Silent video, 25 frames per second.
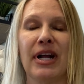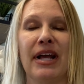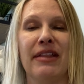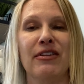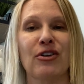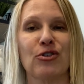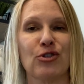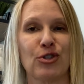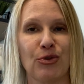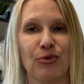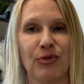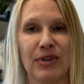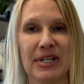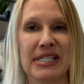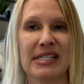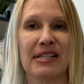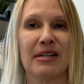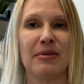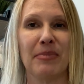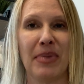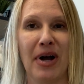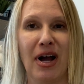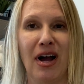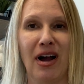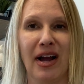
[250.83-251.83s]
and there's a
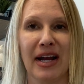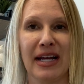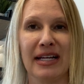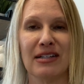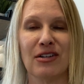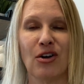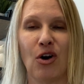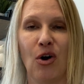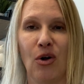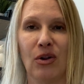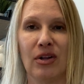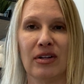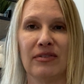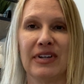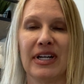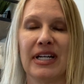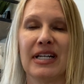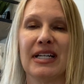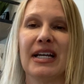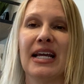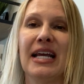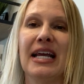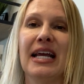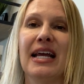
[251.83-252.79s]
reason behind all of it.